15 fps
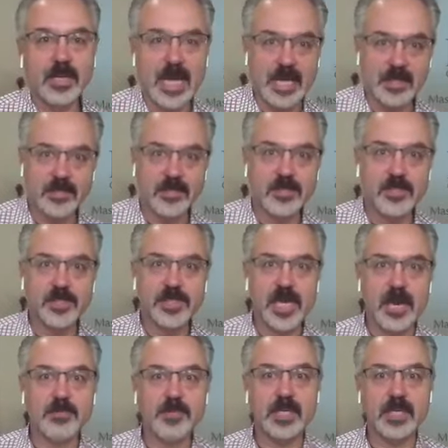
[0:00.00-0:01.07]
lens,
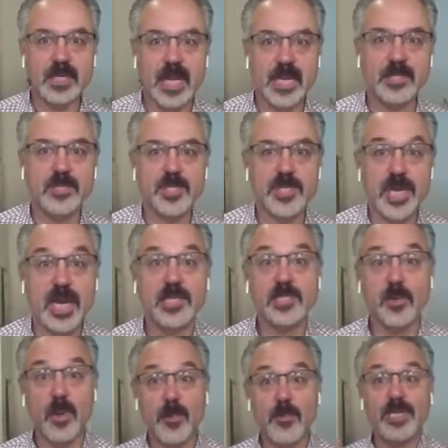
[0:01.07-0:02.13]
shape the lens, change
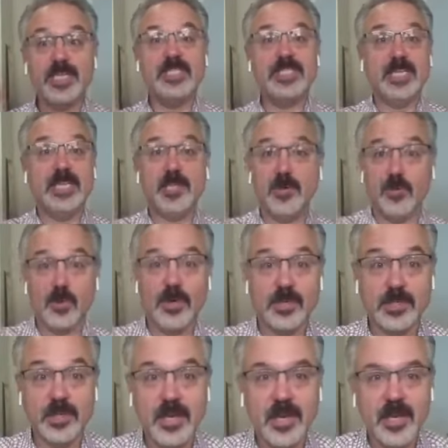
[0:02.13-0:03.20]
the way we see the
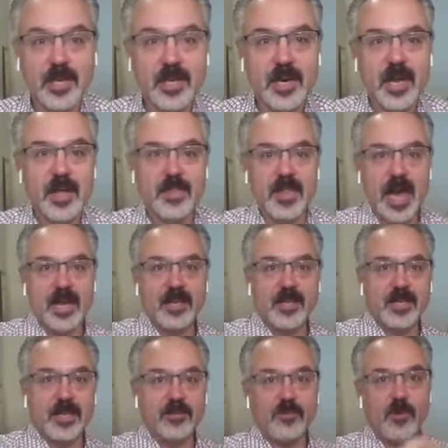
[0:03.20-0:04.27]
world, and that
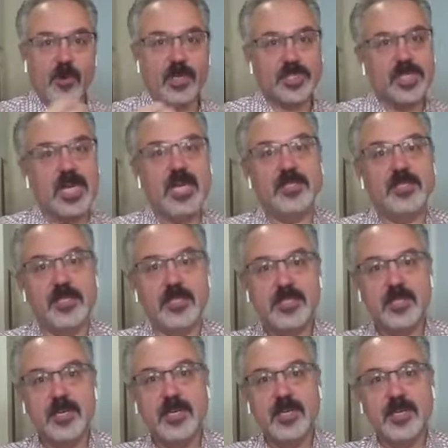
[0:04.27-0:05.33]
therefore
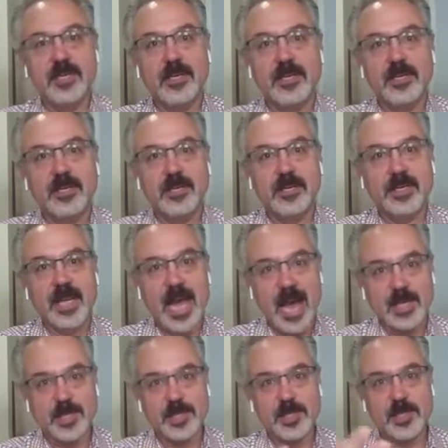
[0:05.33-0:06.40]
changes the
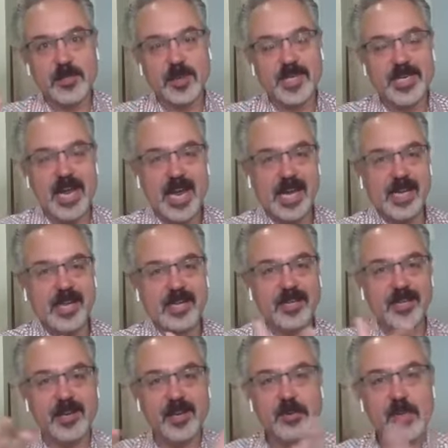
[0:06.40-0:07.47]
actions that we take,
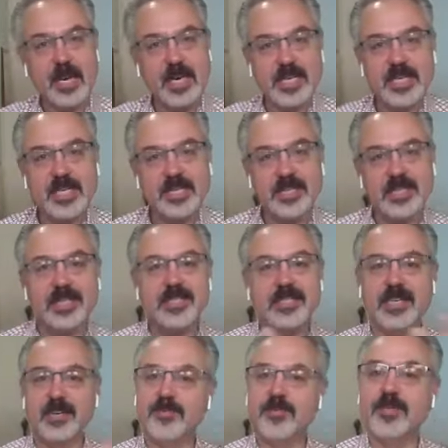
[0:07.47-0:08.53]
thereby yielding
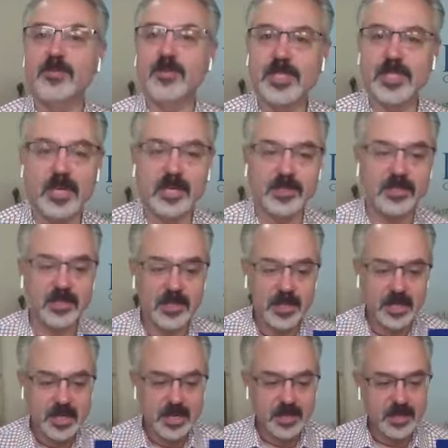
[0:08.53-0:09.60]
different results.
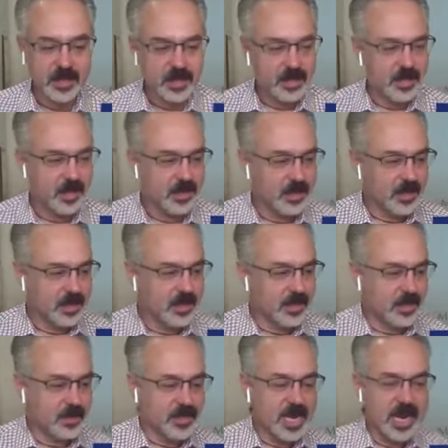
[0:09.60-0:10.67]
The
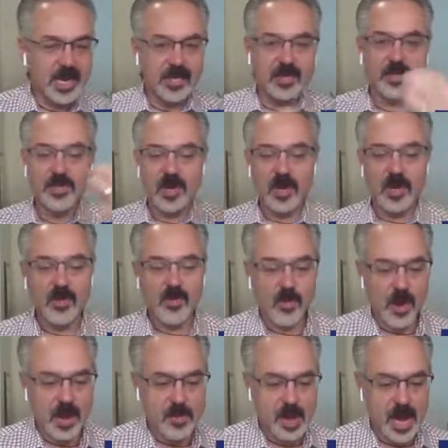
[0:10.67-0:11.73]
you know taking this all the
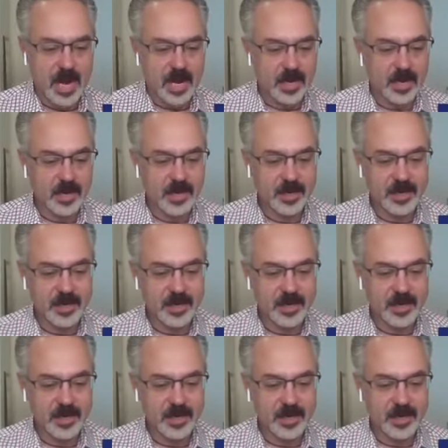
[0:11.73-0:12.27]
way back,